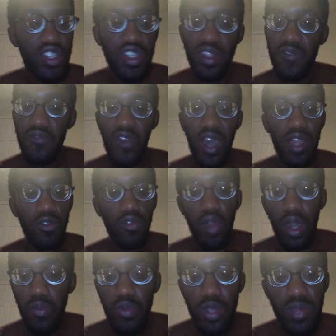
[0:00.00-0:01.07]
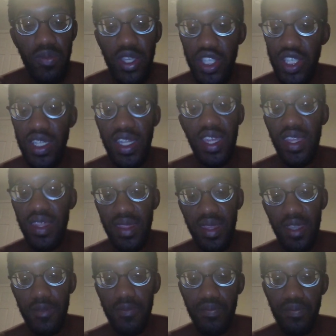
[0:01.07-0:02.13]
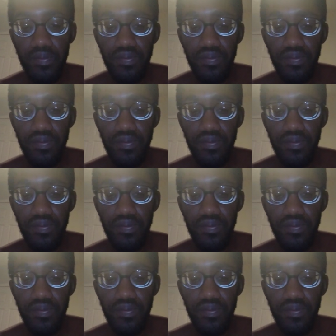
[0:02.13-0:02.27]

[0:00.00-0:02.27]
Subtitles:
She didn't follow up with me. She didn't anything.